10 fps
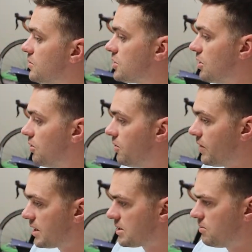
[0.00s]
So we've
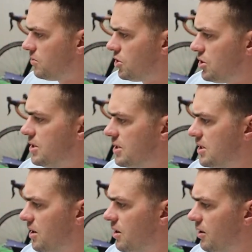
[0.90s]
got some
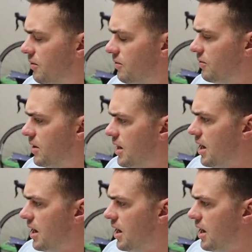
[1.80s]
sheets of